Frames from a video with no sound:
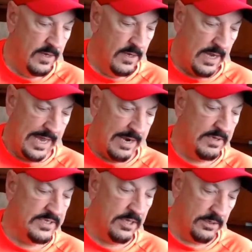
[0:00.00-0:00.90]
And I'm
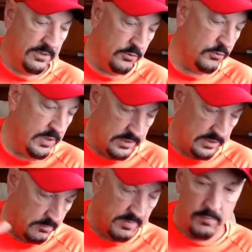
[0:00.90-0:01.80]
going to tell you a
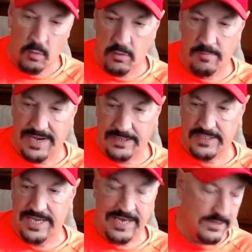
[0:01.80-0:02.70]
little bit more about
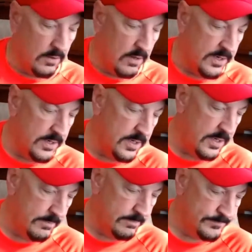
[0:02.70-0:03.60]
that on um,